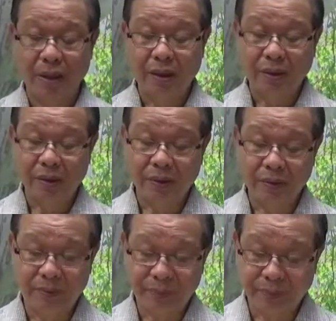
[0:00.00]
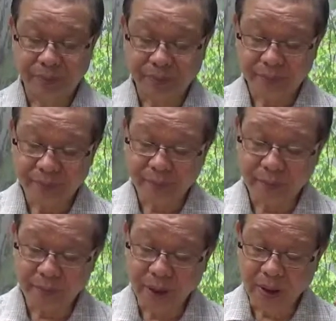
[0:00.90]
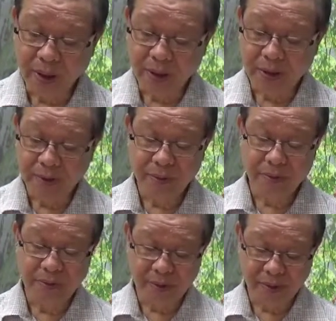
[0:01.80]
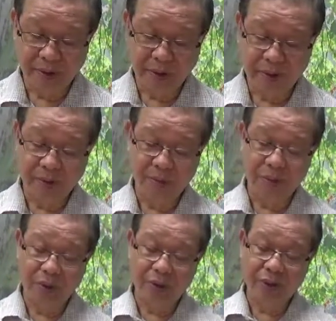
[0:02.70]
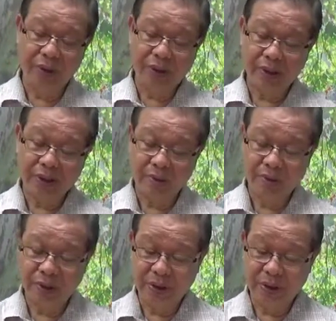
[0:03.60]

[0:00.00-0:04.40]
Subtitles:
So, the moment the Buddha comes,